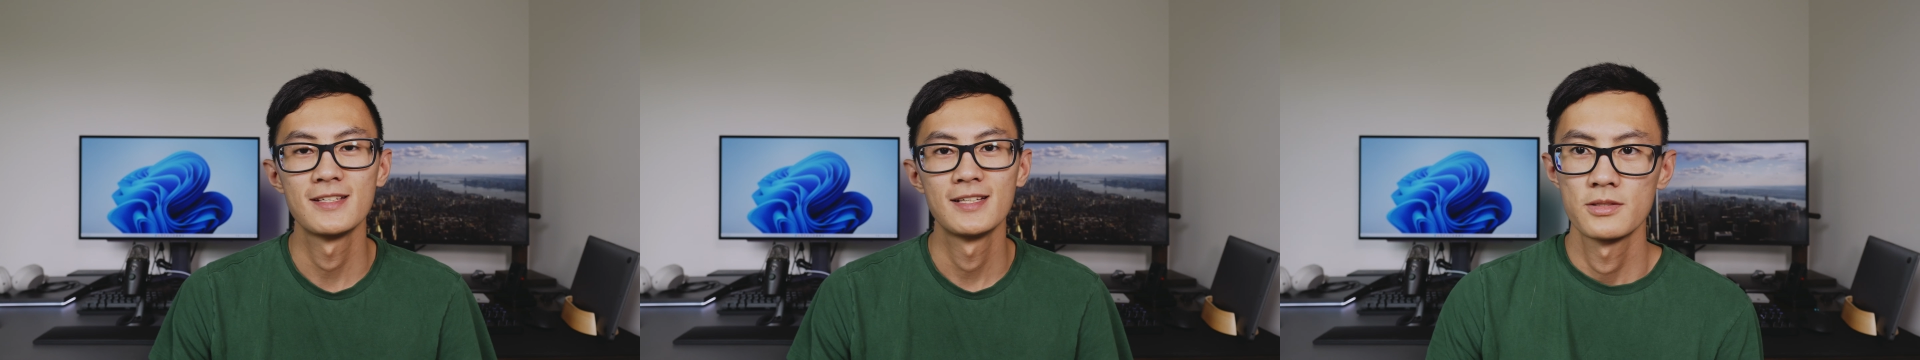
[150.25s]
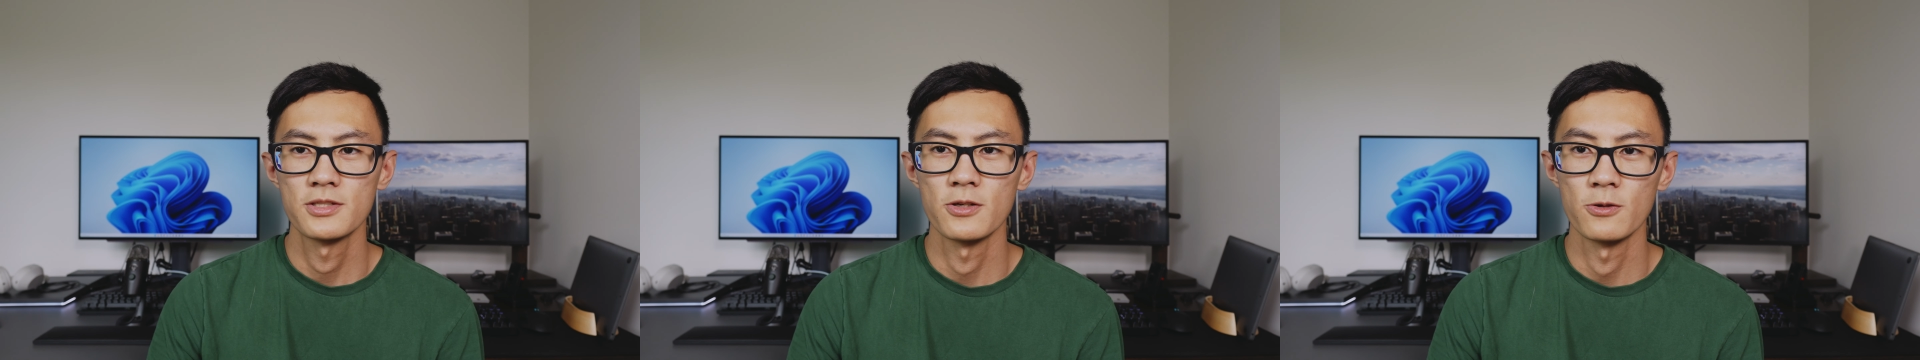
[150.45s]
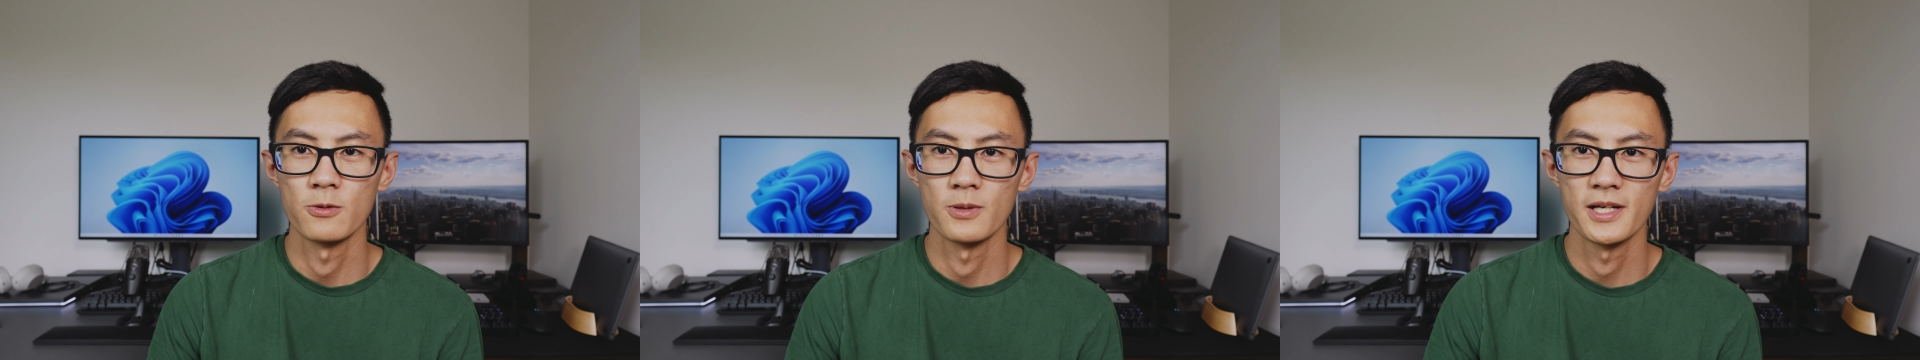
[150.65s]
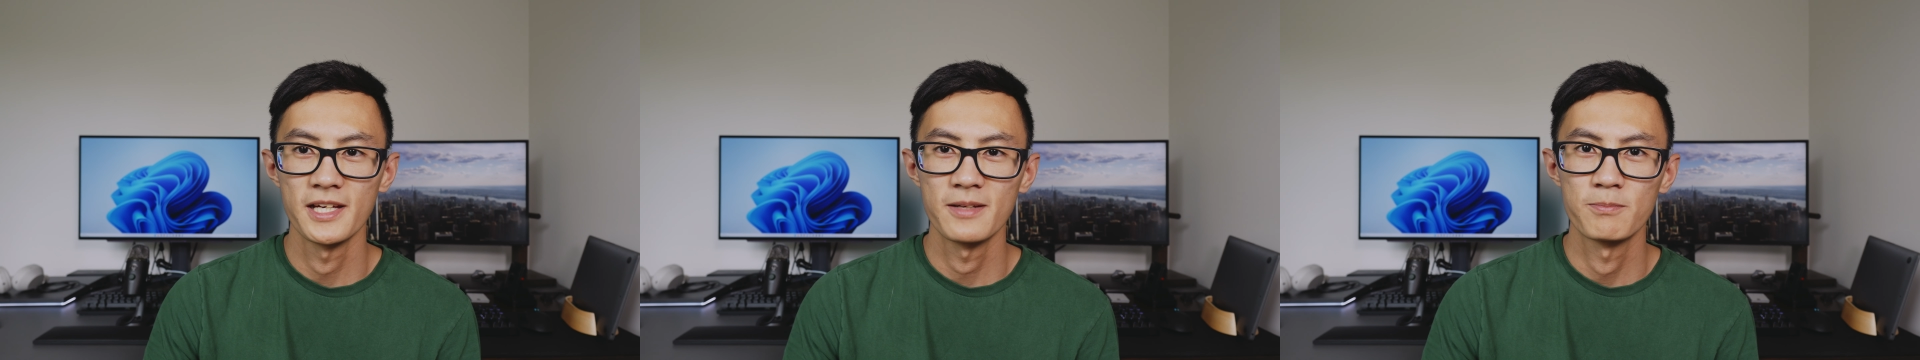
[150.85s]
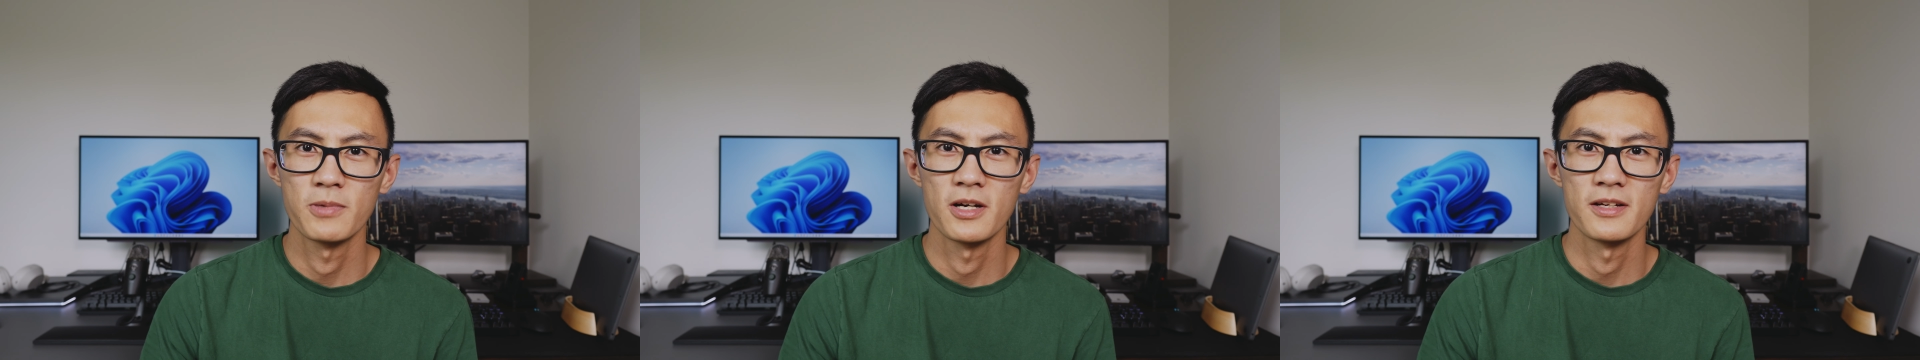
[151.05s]
So I
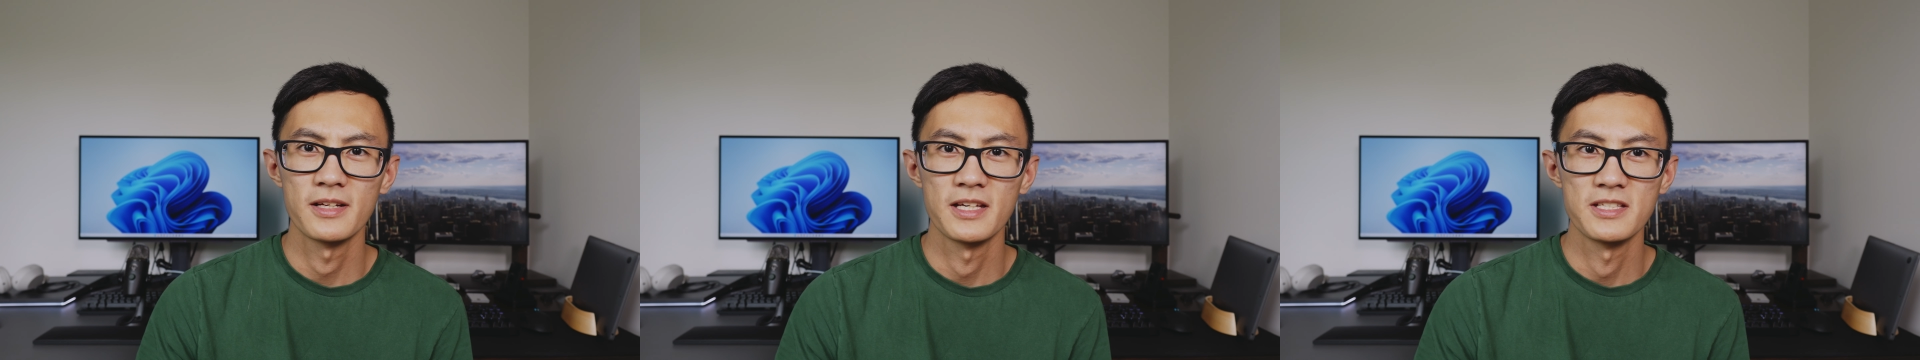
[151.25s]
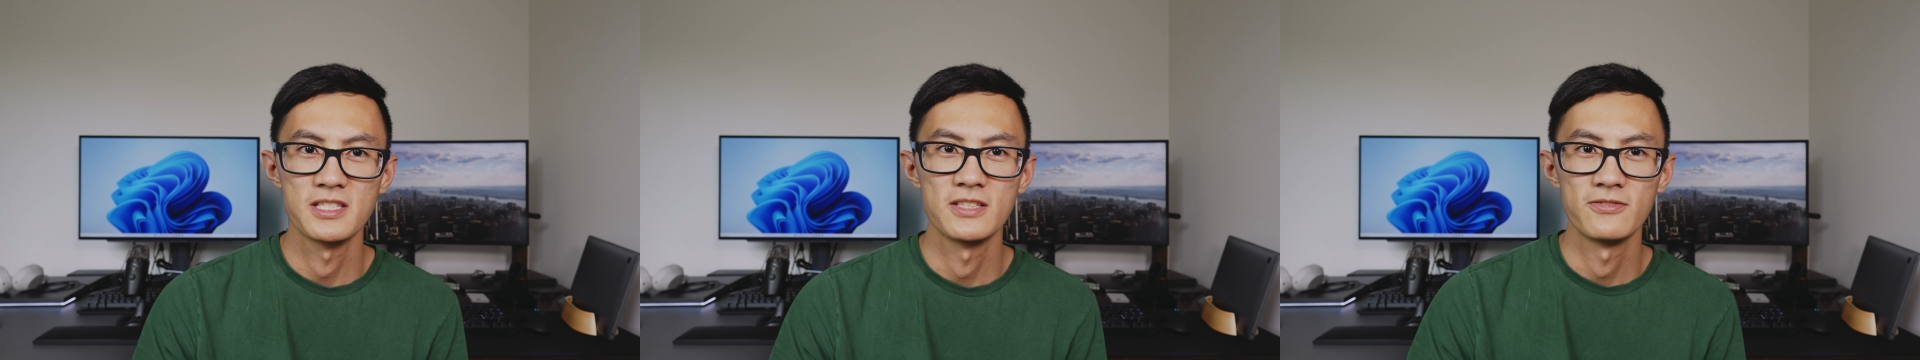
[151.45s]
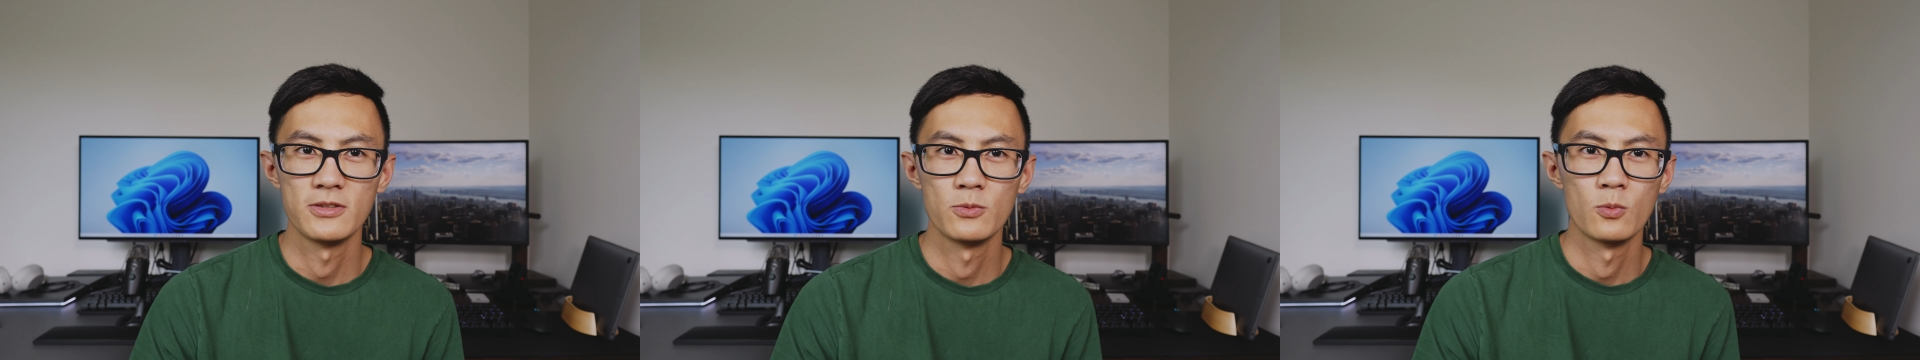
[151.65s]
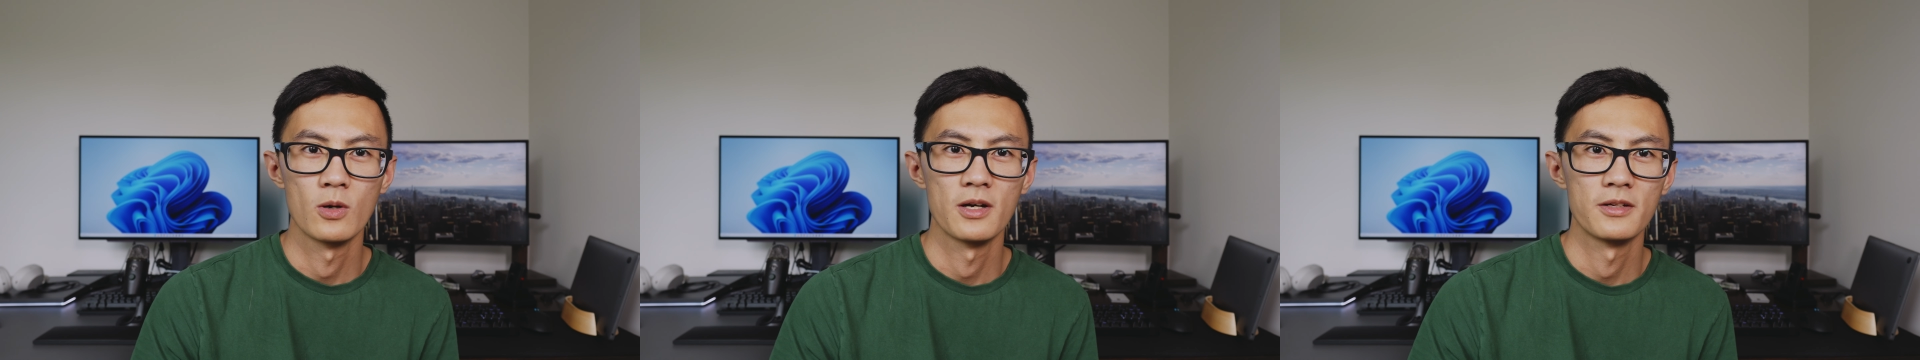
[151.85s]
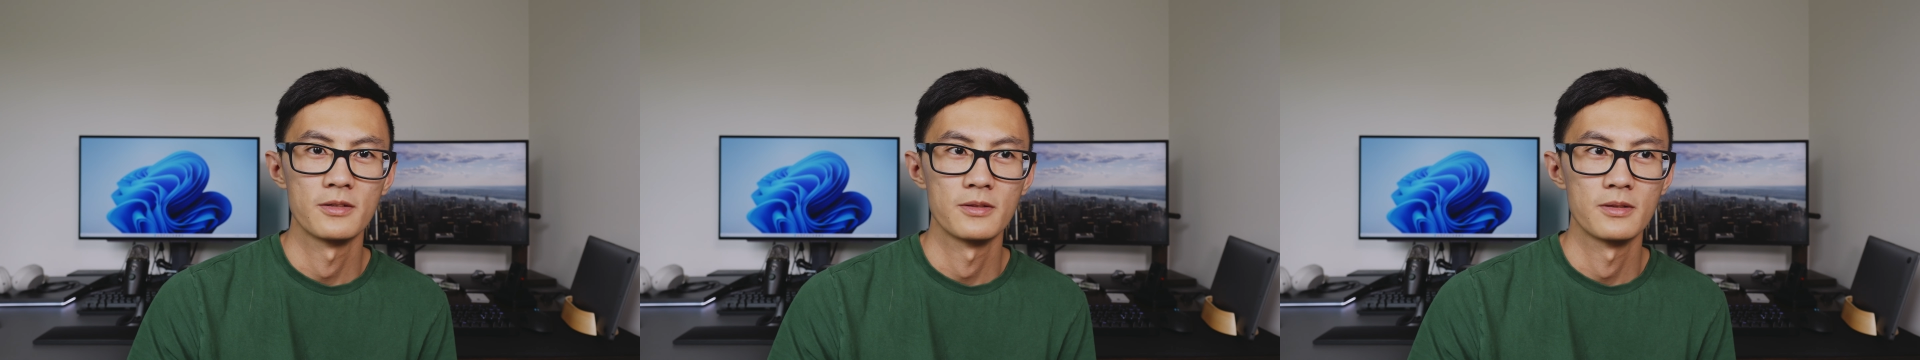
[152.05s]
had bought a
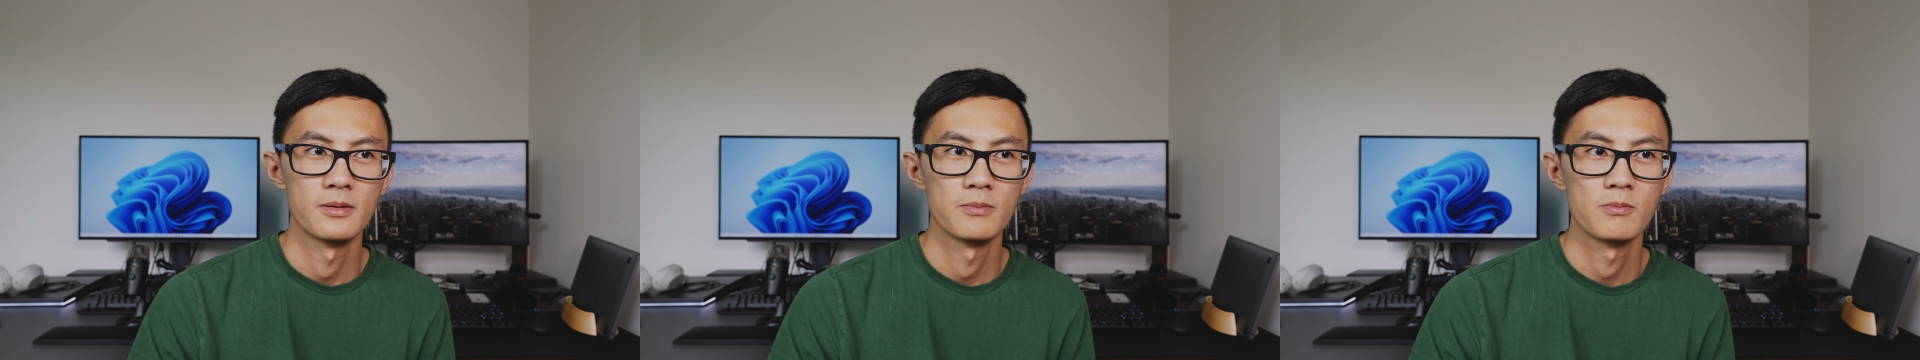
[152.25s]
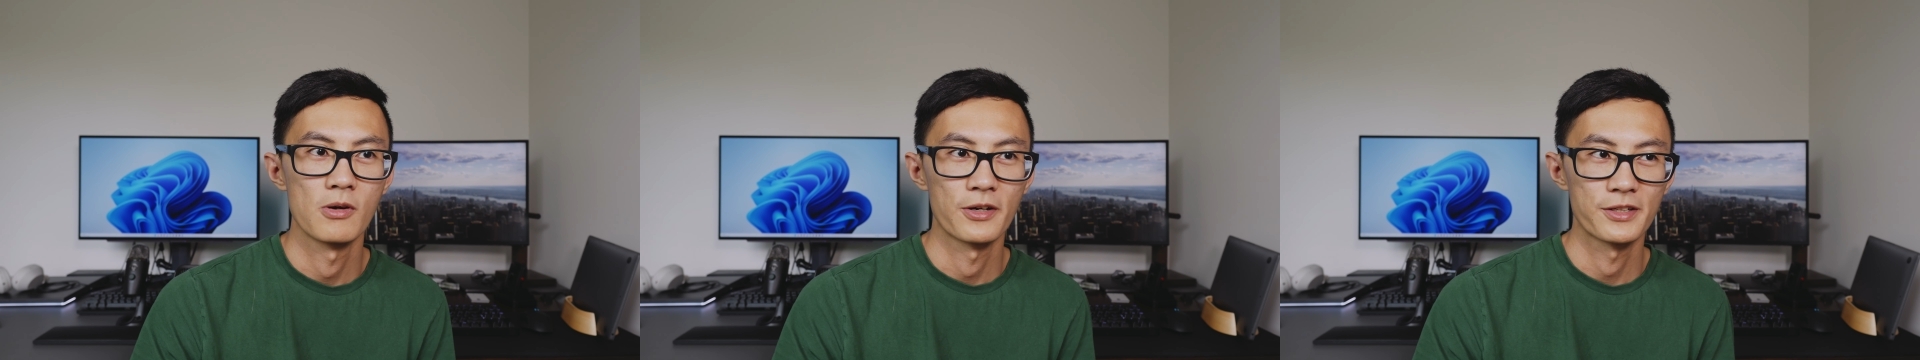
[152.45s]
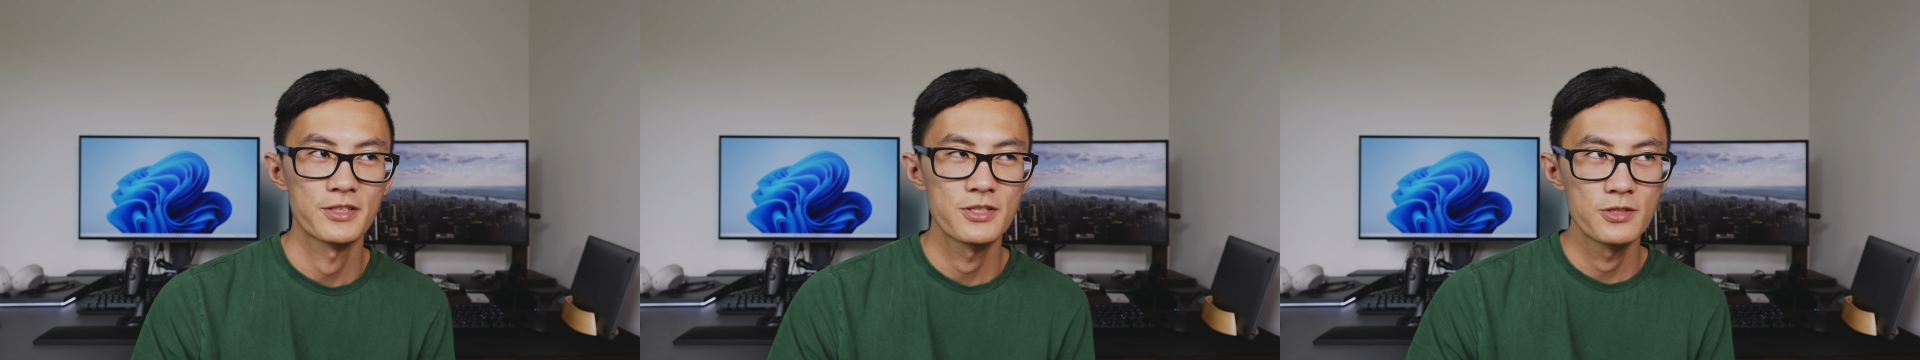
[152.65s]
ZV-1 Mark